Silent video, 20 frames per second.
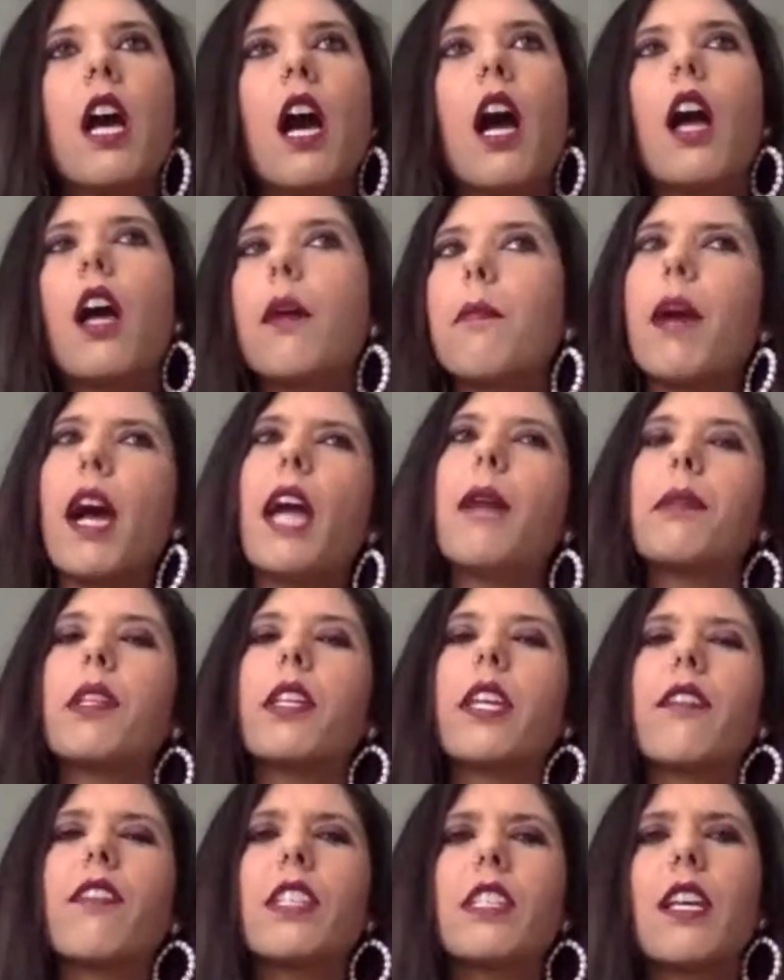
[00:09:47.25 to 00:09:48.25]
I
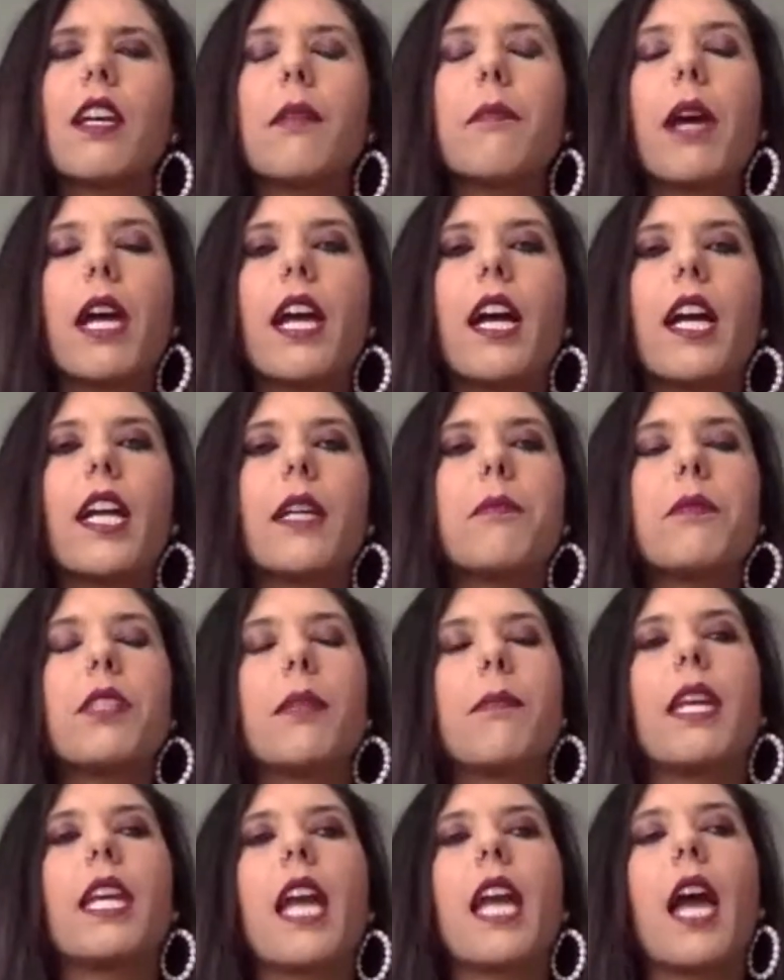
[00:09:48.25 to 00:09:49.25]
believe it's on my
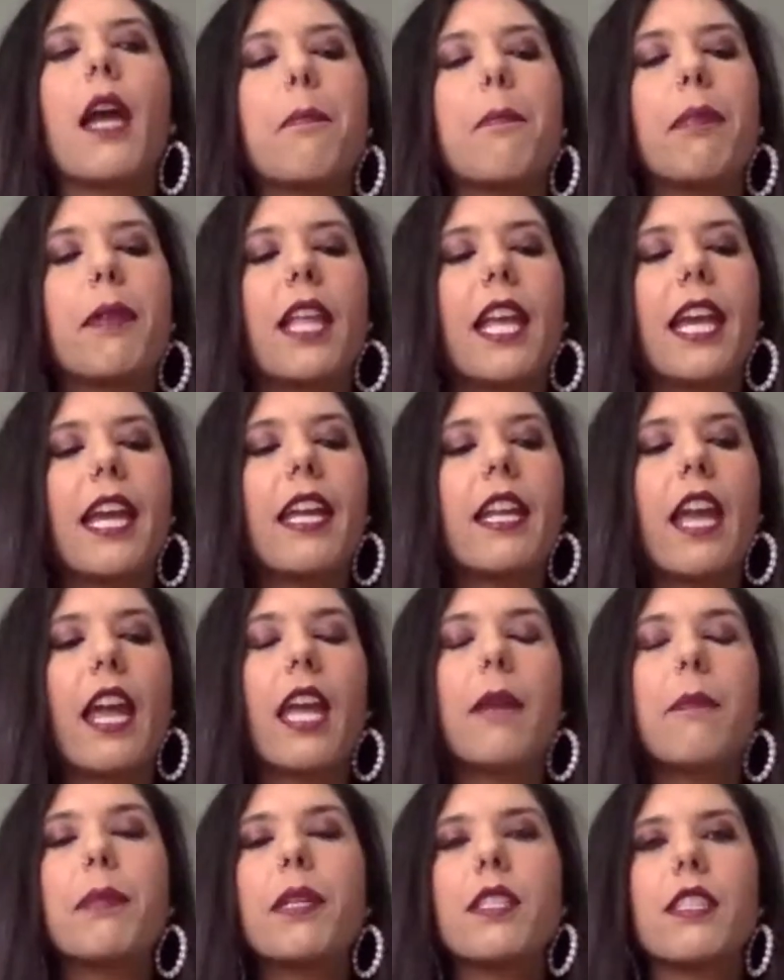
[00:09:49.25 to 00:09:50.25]
IMDb. I played
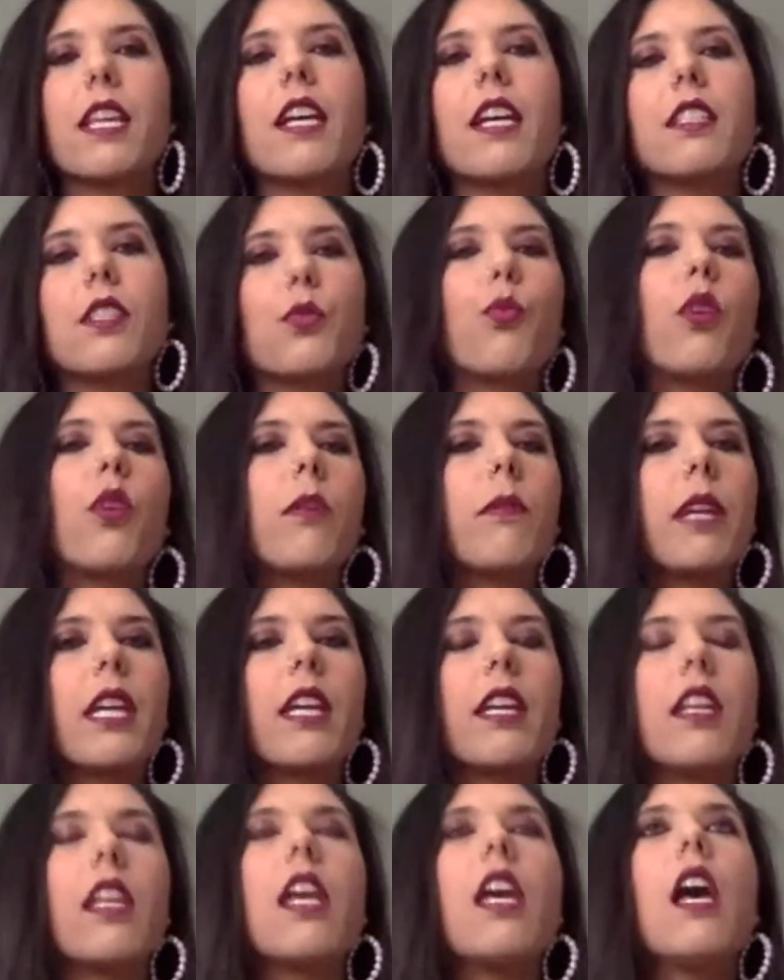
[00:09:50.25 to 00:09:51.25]
a possessed
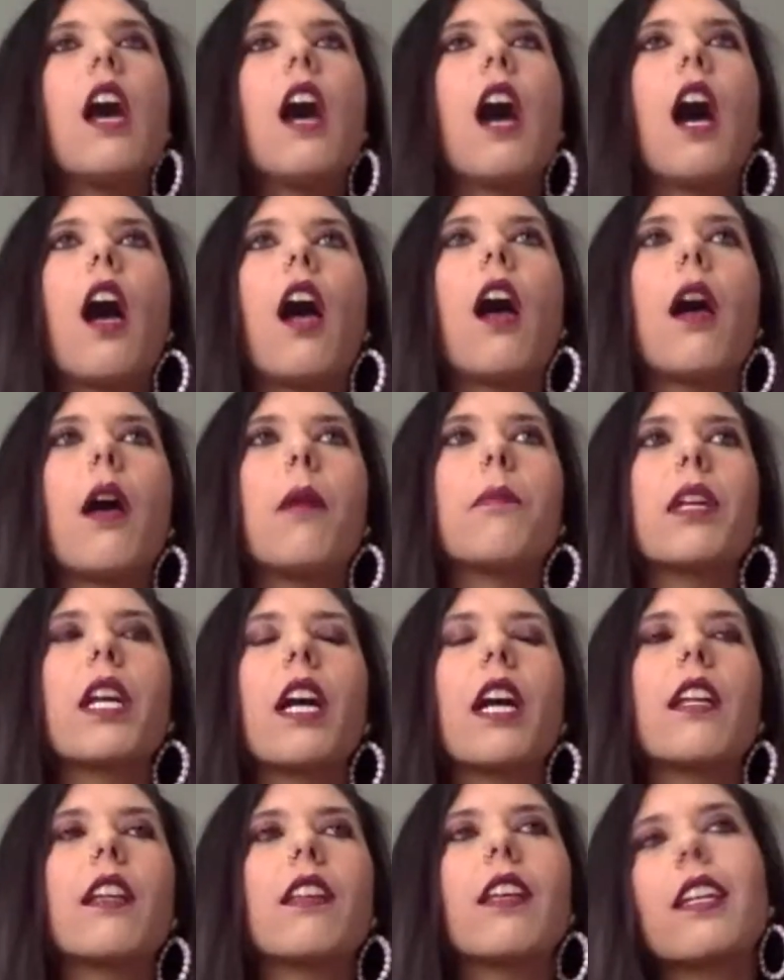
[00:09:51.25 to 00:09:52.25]
woman,
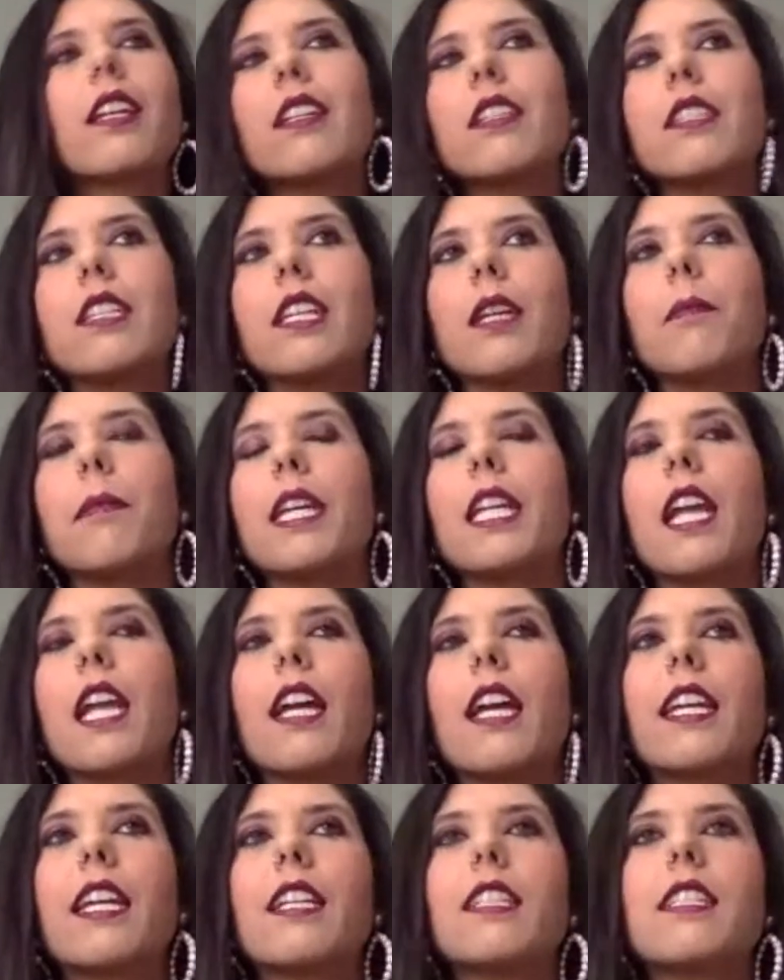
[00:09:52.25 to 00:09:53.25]
kind of like a demon,
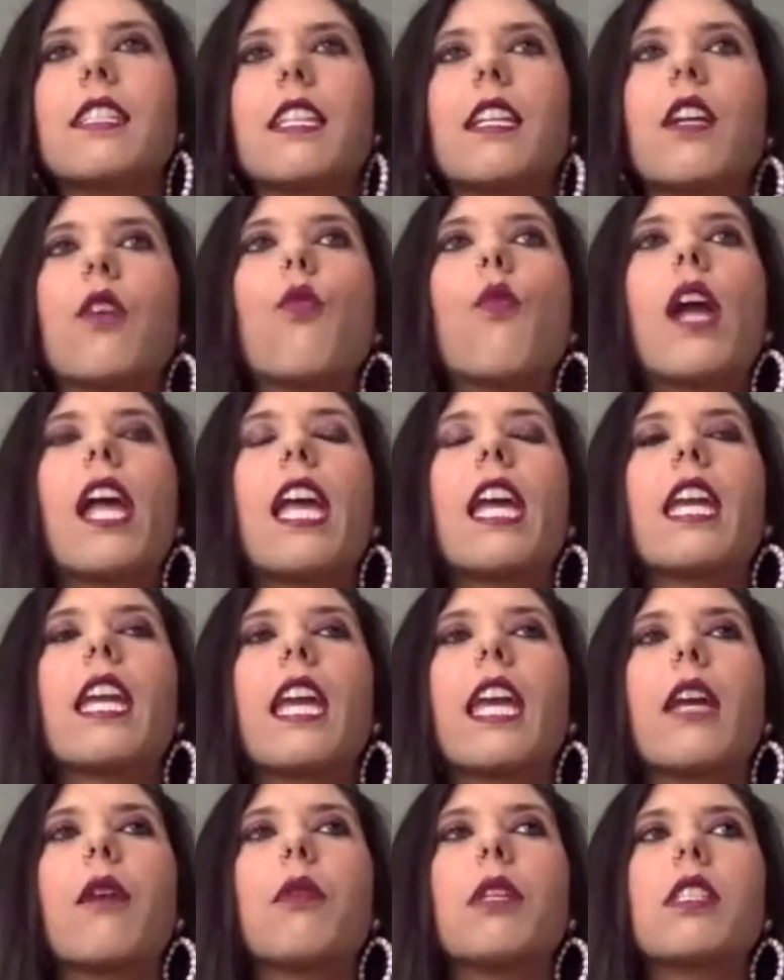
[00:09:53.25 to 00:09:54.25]
I guess, in a
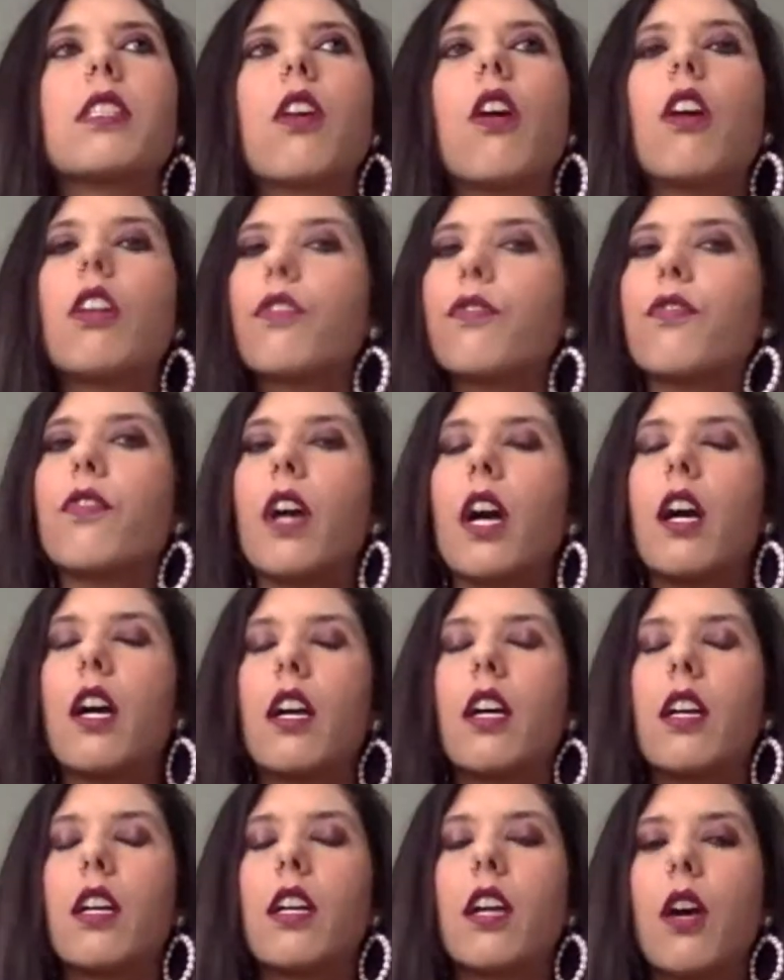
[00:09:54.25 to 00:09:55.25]
way. It was called
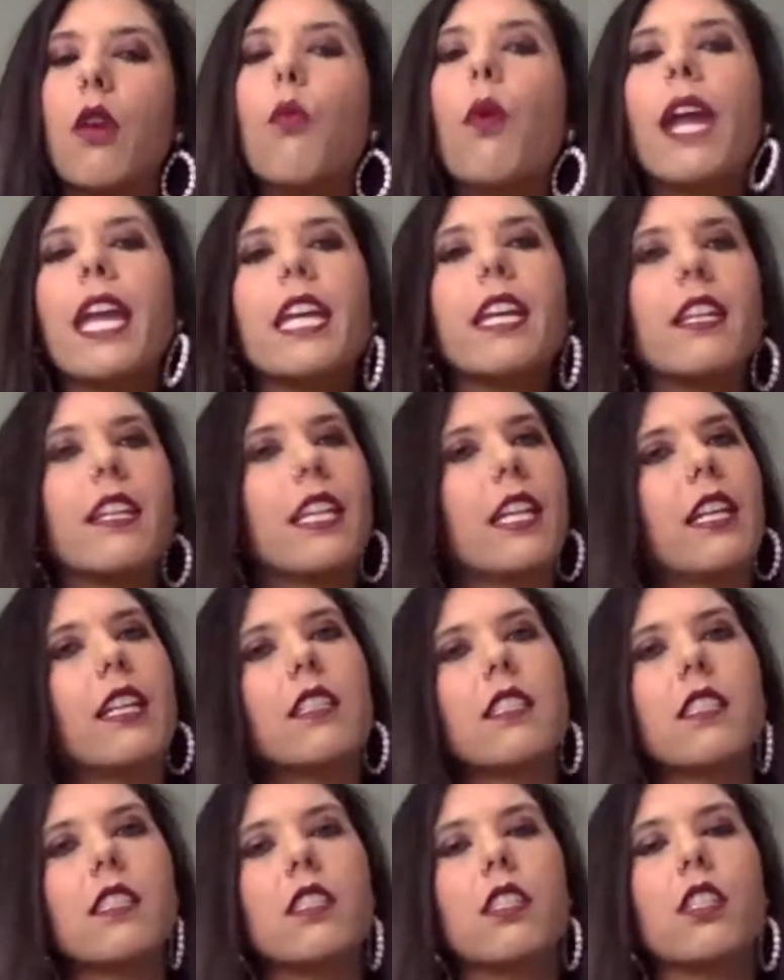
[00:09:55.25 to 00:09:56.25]

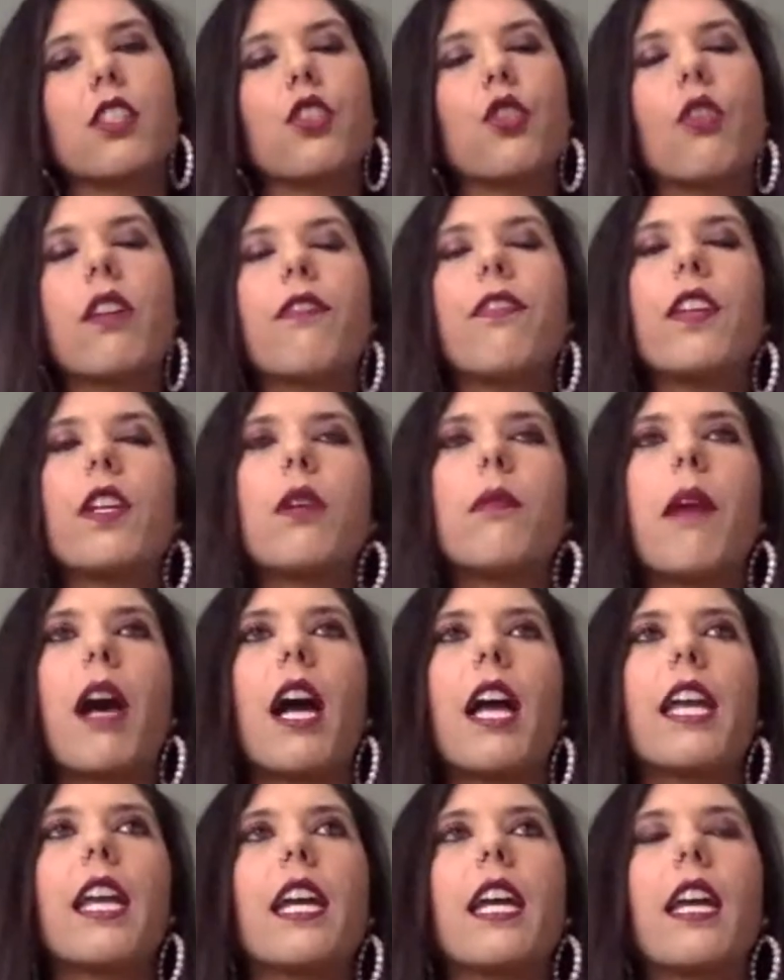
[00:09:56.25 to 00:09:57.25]
Awakenings is the short film
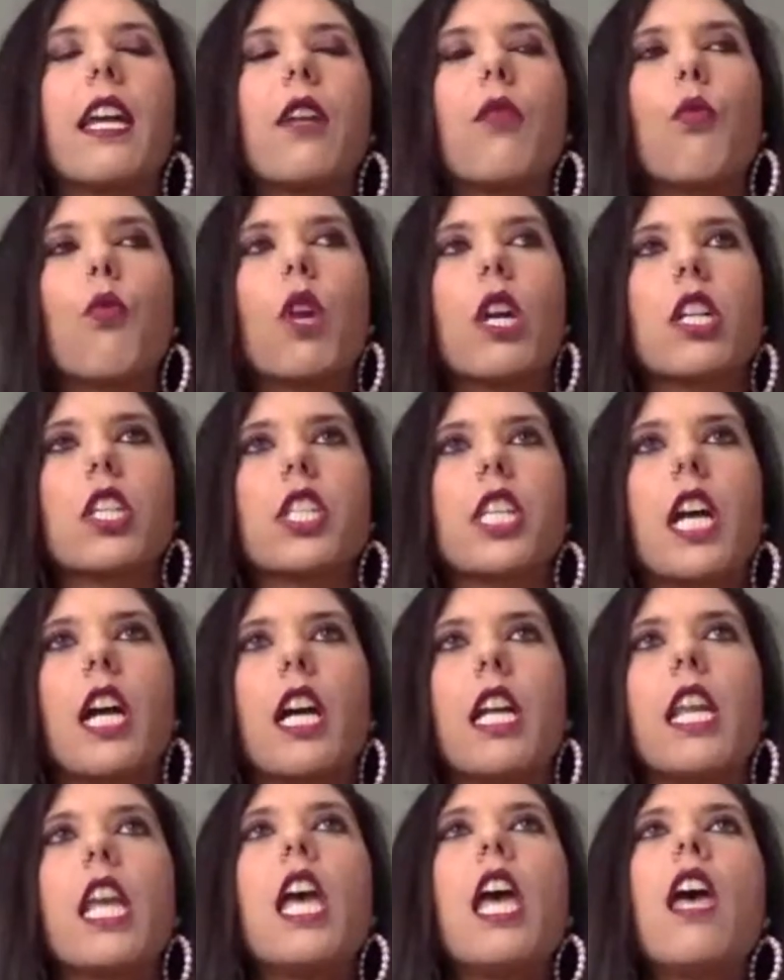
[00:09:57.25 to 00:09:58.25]
I had worked
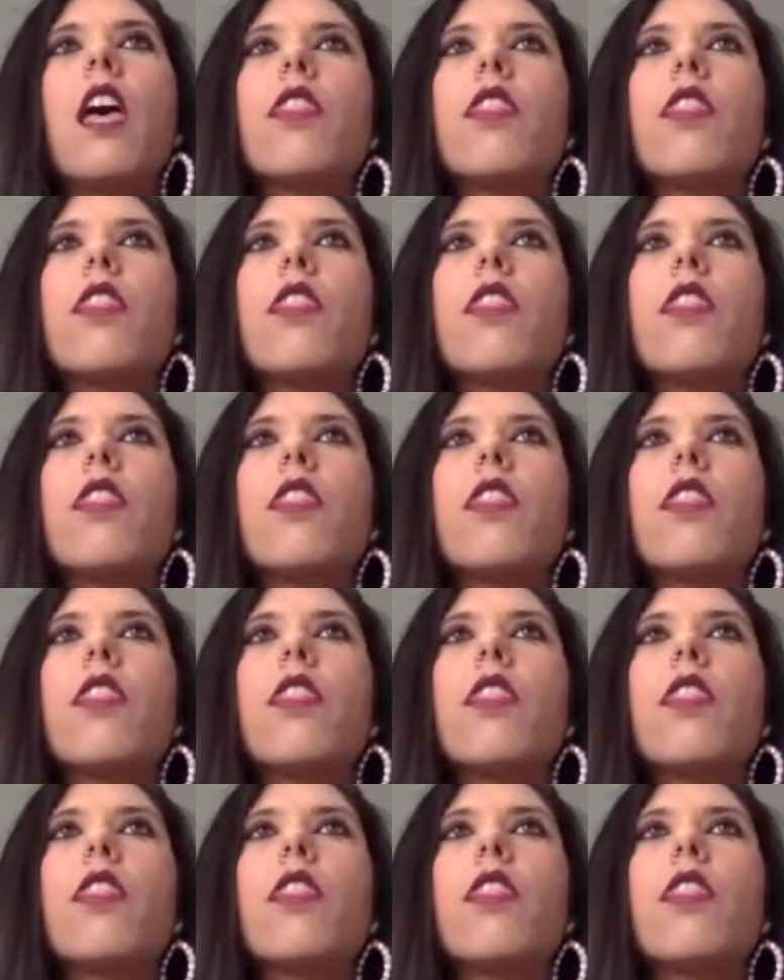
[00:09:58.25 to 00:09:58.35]
on.